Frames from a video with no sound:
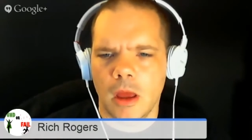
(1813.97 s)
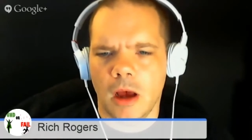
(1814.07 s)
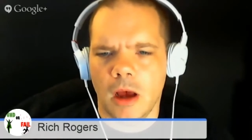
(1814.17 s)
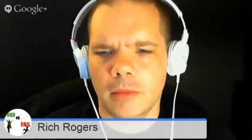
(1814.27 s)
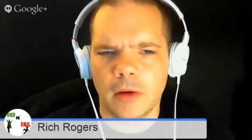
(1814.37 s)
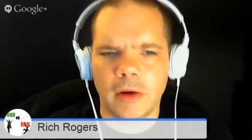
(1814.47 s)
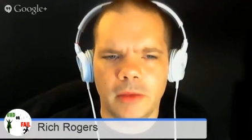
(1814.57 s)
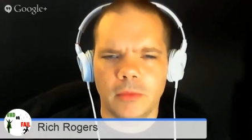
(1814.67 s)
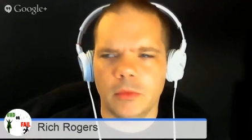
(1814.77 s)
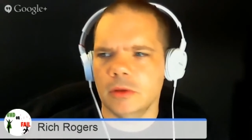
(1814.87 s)
Um, all
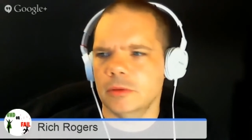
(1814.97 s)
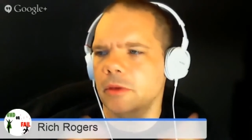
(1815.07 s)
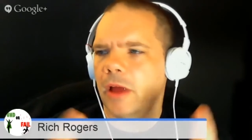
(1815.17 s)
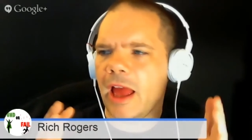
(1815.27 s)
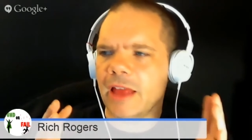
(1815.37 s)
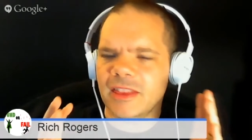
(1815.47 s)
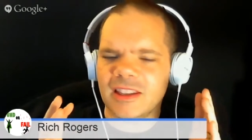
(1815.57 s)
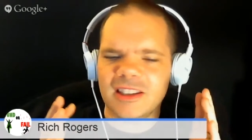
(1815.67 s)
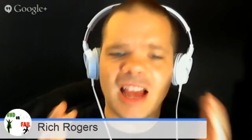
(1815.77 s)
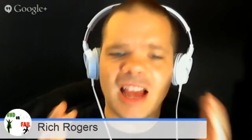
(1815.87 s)
right. Well, at the
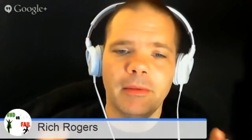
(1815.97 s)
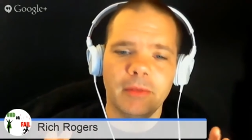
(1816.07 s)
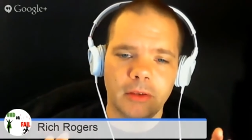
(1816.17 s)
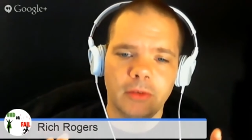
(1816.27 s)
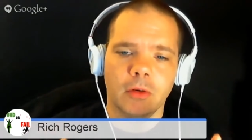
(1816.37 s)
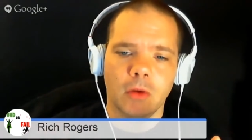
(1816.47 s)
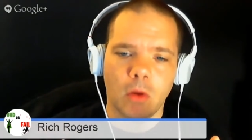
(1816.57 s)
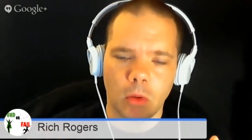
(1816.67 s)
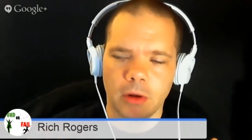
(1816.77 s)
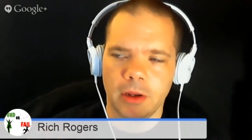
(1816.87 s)
time of this
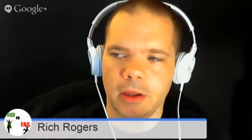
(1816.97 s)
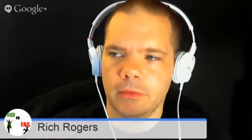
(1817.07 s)
recording,